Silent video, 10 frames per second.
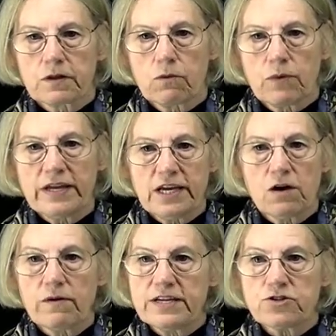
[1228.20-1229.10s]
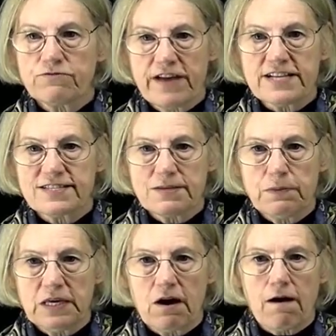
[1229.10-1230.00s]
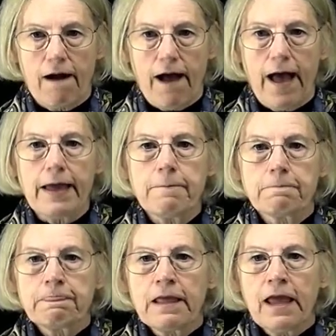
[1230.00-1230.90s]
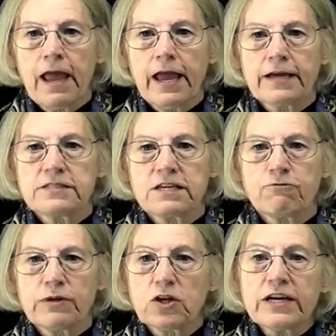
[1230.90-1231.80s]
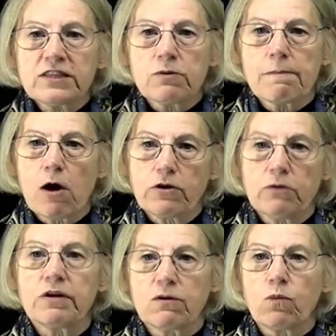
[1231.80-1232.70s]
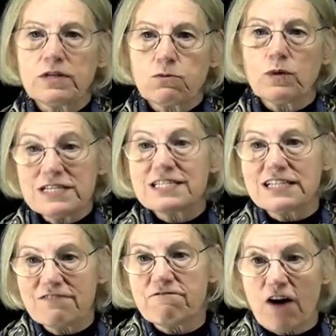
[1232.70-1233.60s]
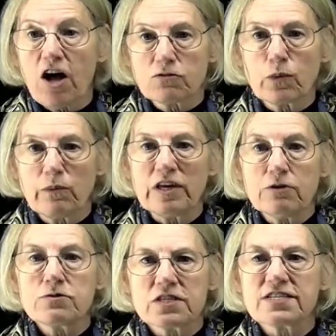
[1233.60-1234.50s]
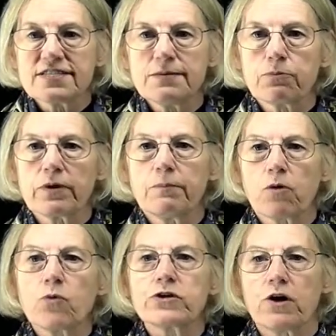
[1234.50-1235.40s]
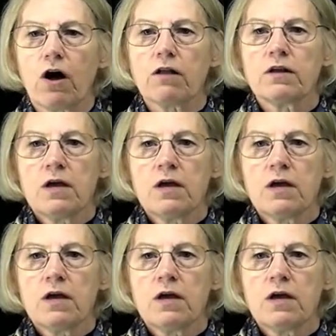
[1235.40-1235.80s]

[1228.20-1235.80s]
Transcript: Radio Interface, CPRI. And if we look at the remote unit, what is involved when we use the CPRI protocol?